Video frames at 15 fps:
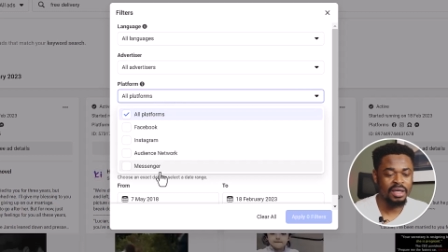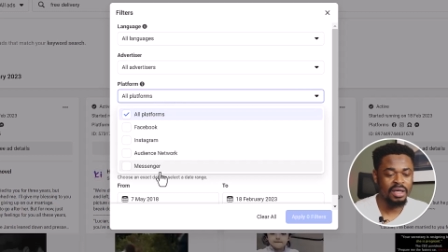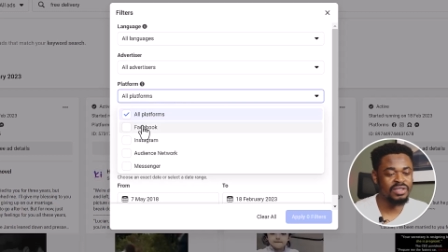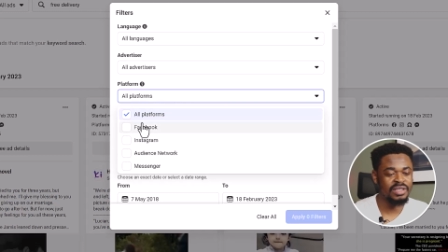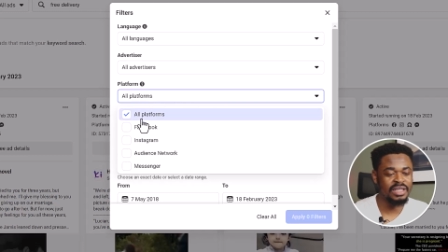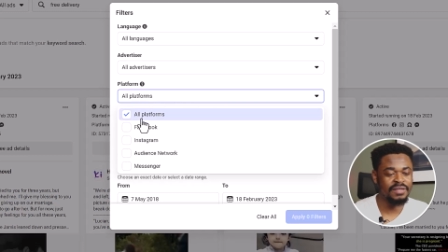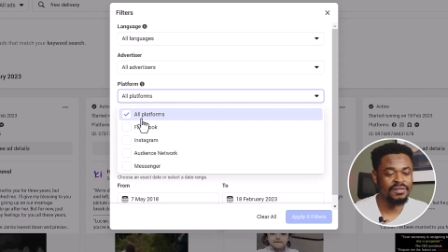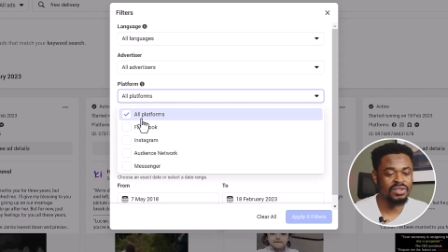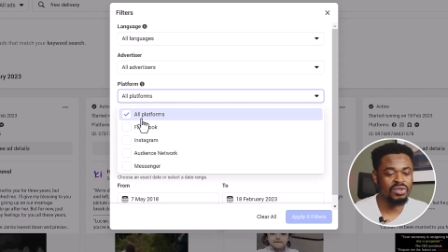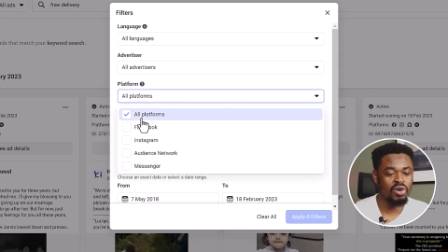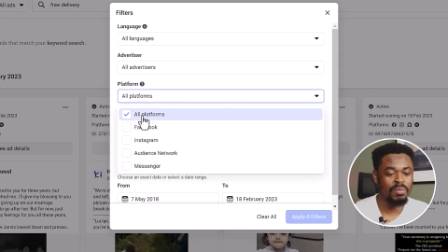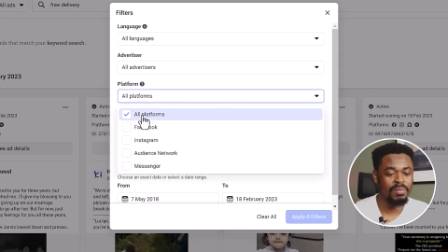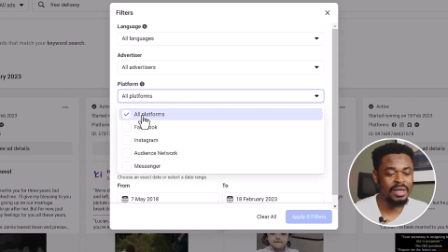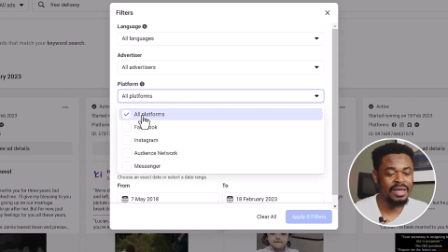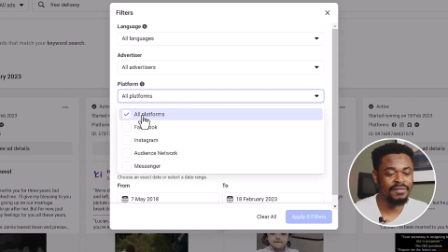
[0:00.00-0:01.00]
Just leave it
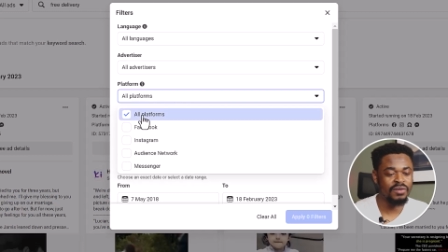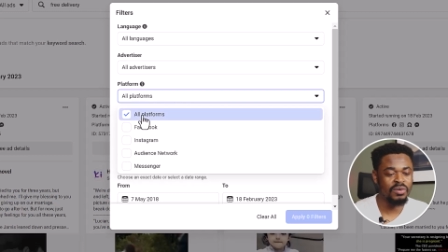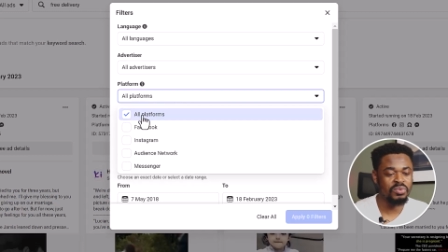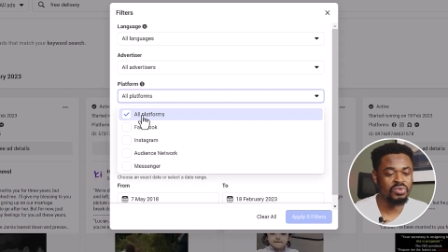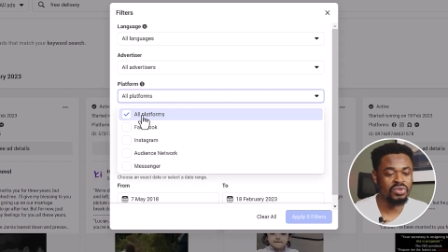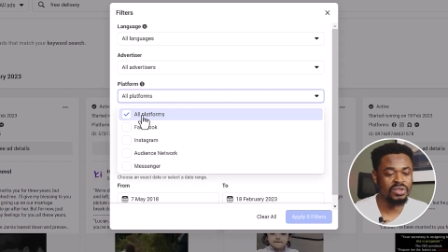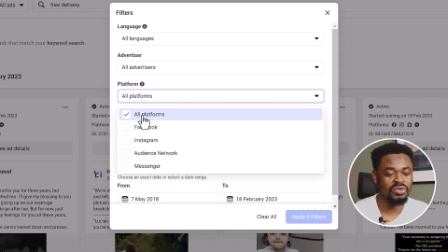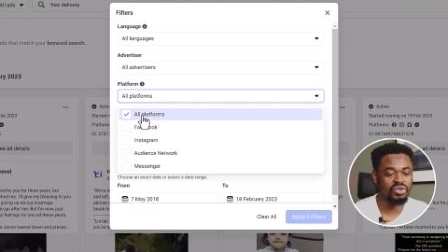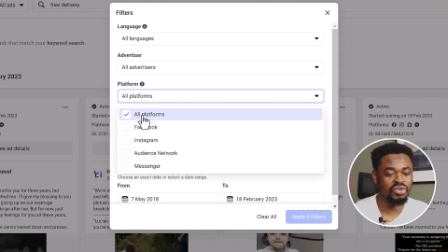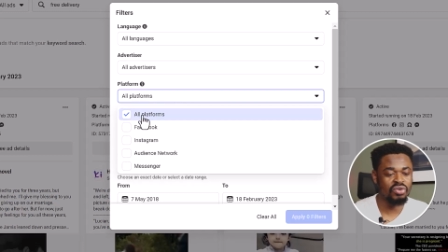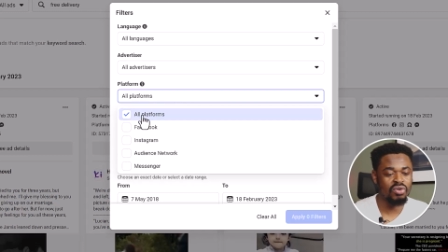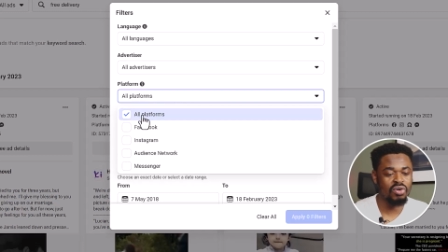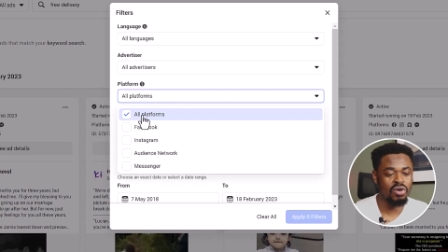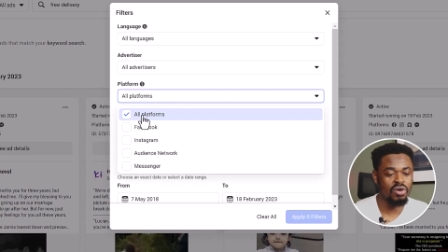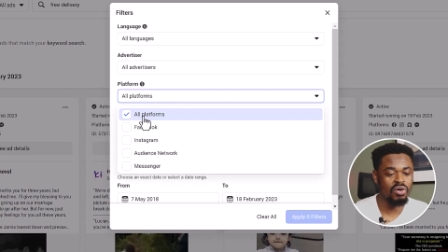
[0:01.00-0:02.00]
all platforms. It will
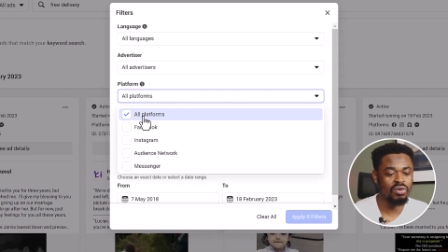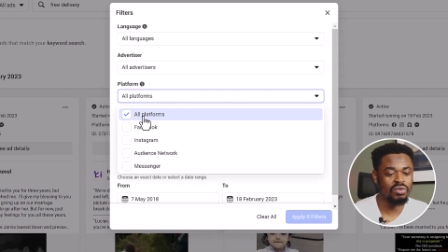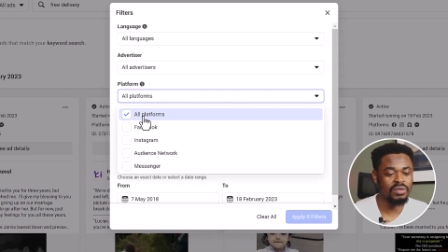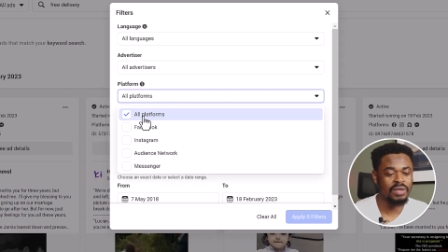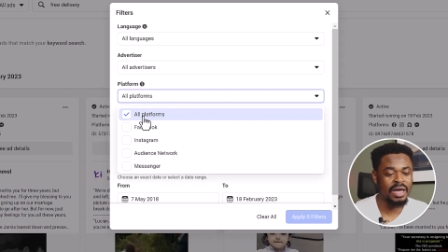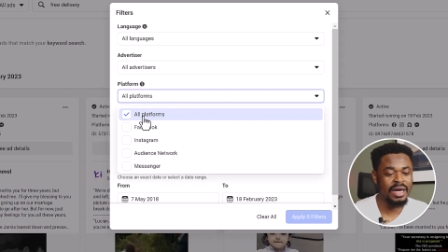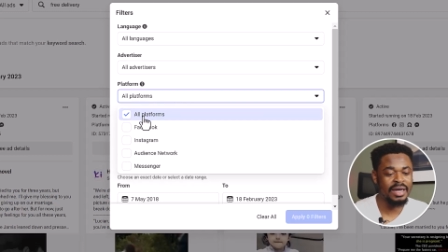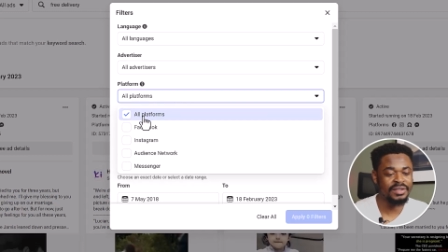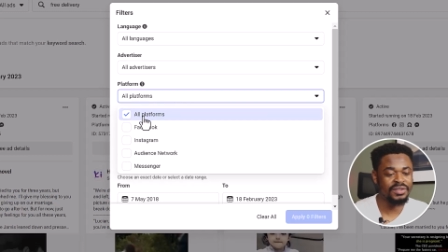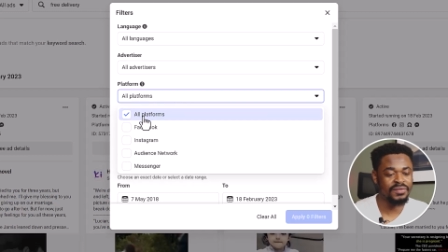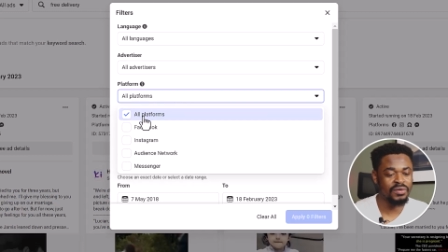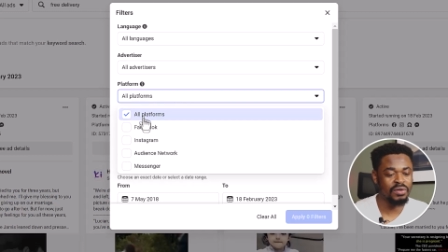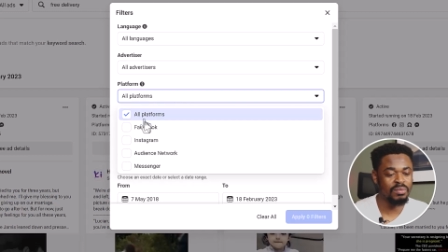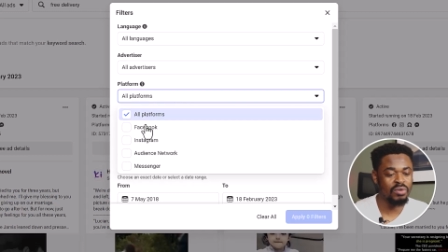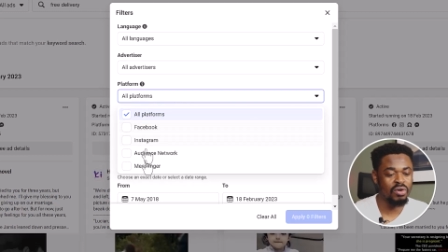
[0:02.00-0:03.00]
show all ads
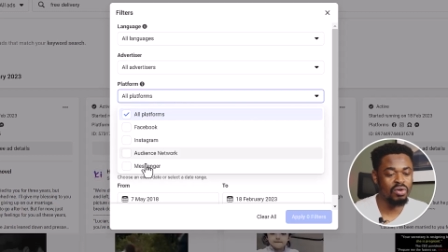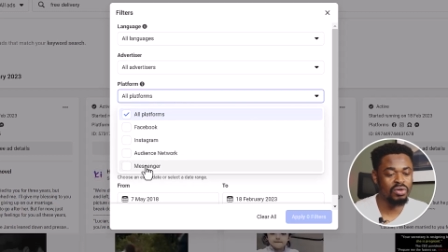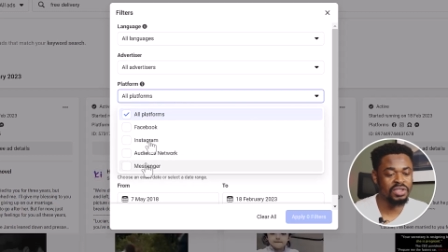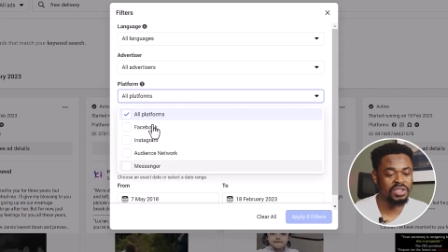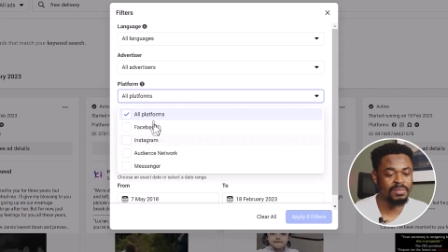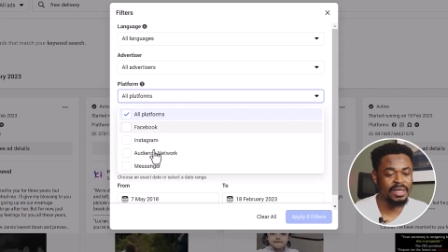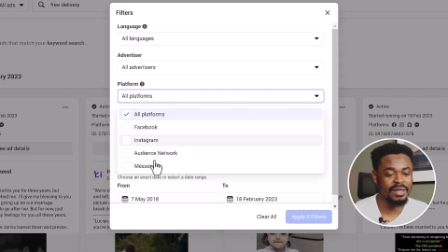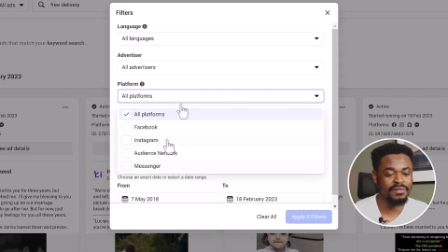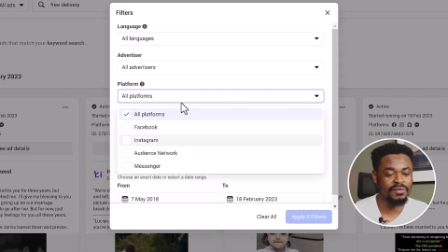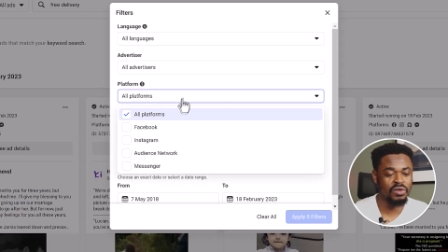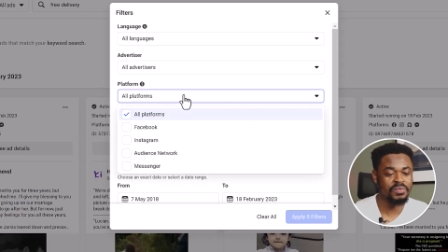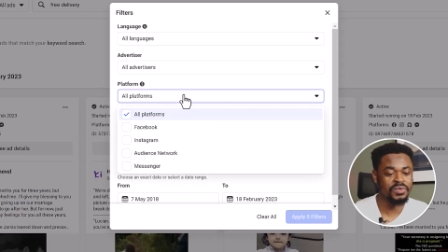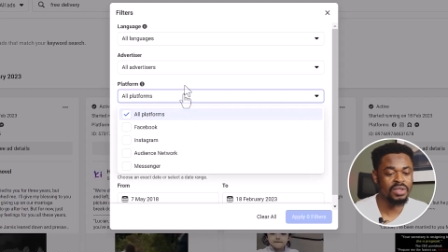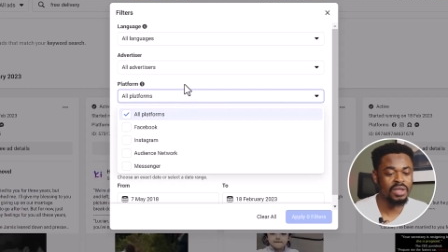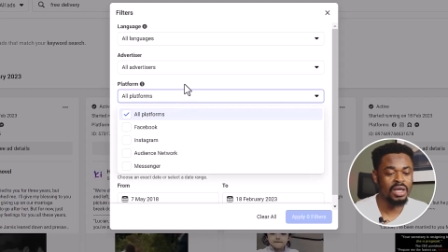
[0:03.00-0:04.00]
from all these
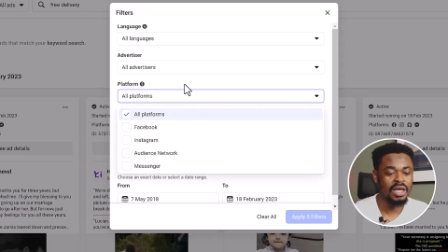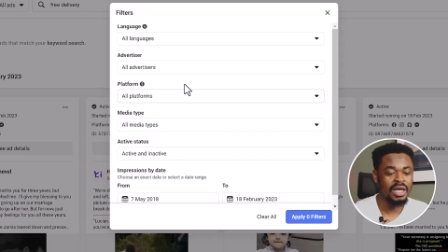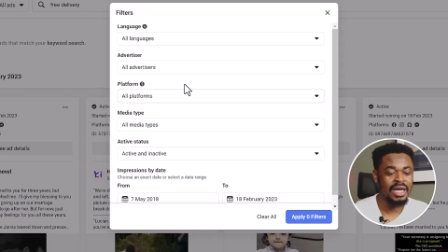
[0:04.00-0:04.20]
platforms.